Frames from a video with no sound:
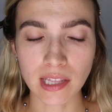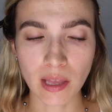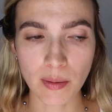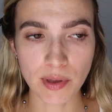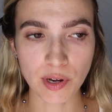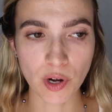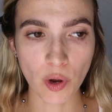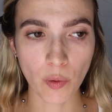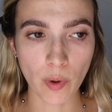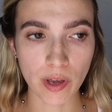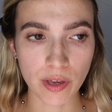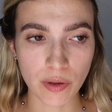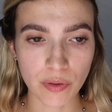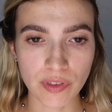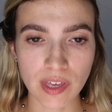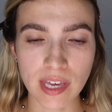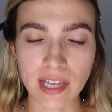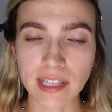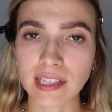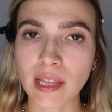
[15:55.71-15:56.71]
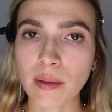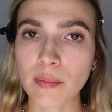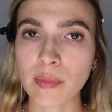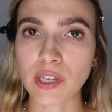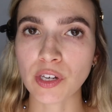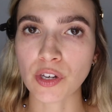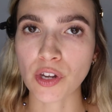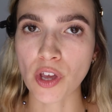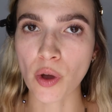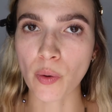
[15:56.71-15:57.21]
Let me know what you think. Let me
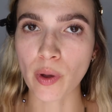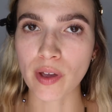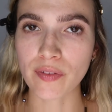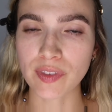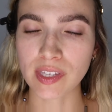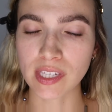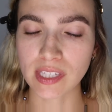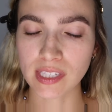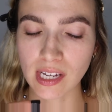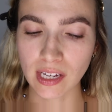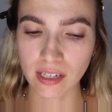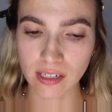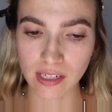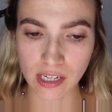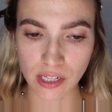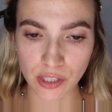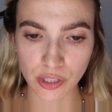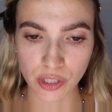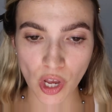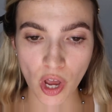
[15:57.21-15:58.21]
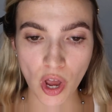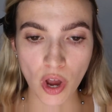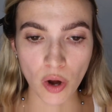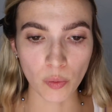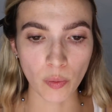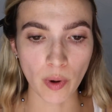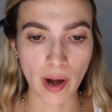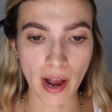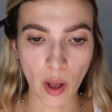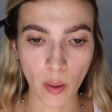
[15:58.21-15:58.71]
know if these techniques
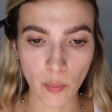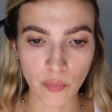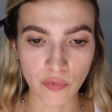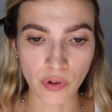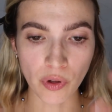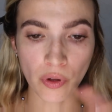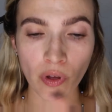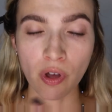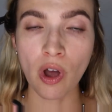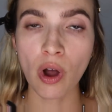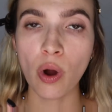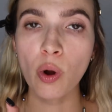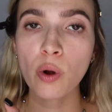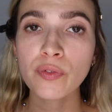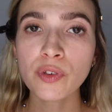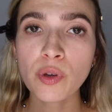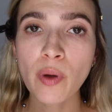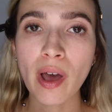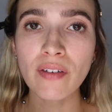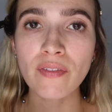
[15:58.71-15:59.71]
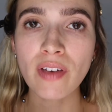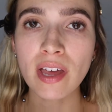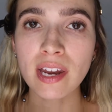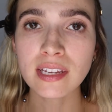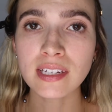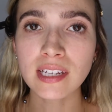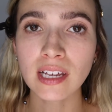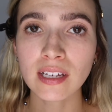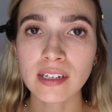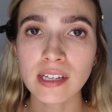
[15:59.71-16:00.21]
were helpful, or if you have any
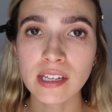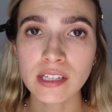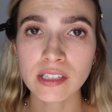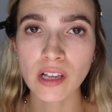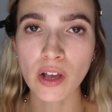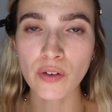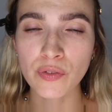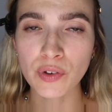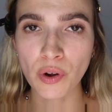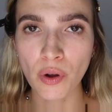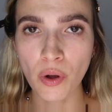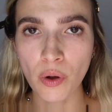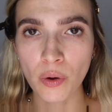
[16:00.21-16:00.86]
techniques of your